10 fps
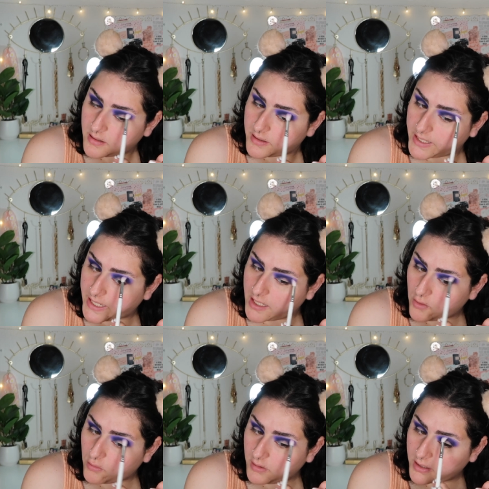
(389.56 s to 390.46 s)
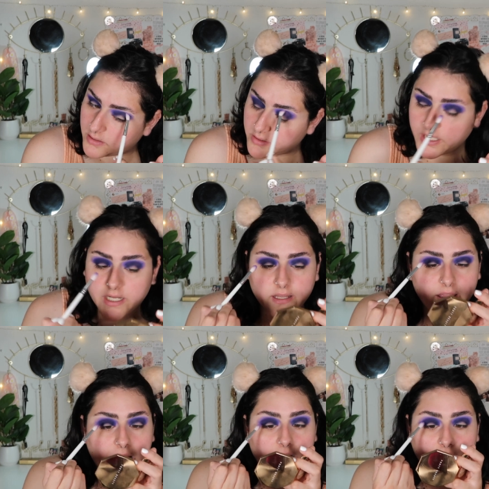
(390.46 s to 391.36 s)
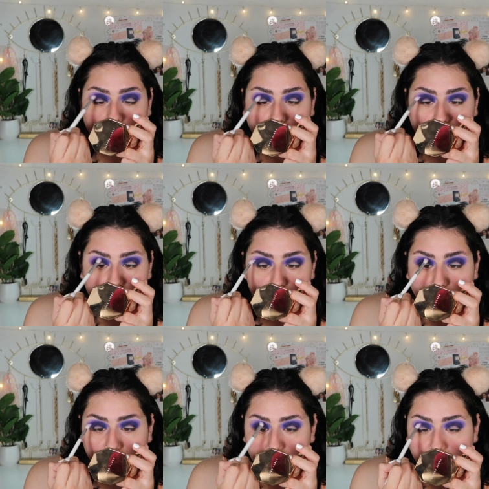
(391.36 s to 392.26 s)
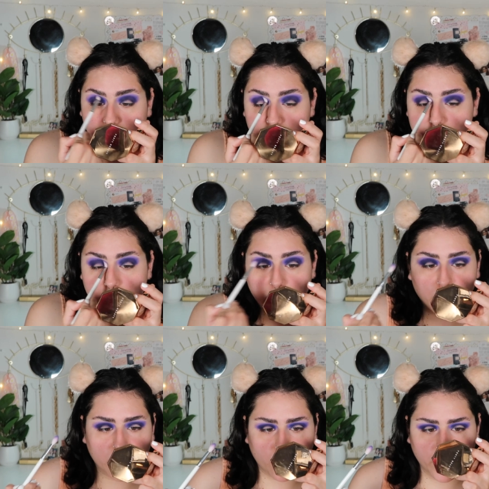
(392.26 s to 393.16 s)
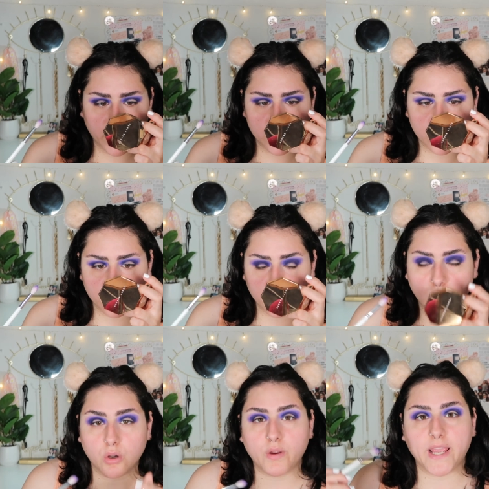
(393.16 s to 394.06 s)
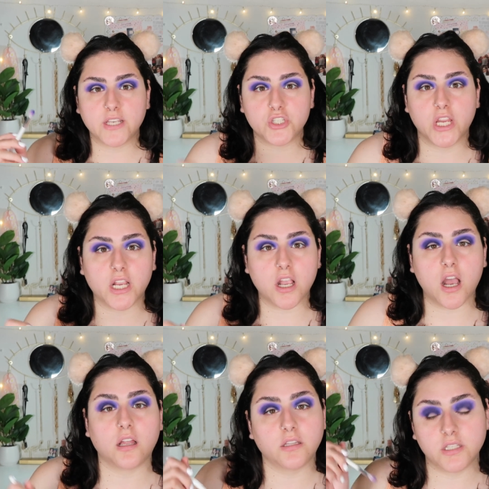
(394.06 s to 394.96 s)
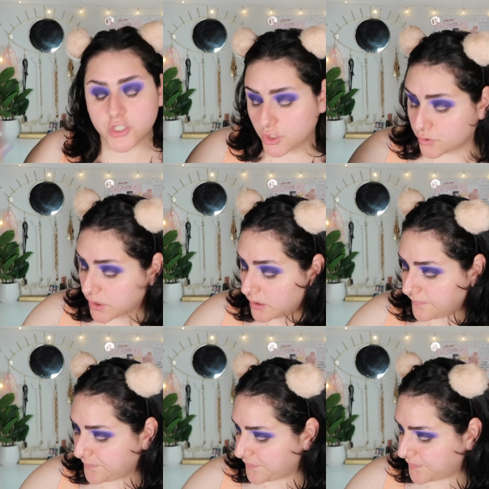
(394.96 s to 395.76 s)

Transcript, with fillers: they all agreed that every 20 minutes they were going to go and check on the children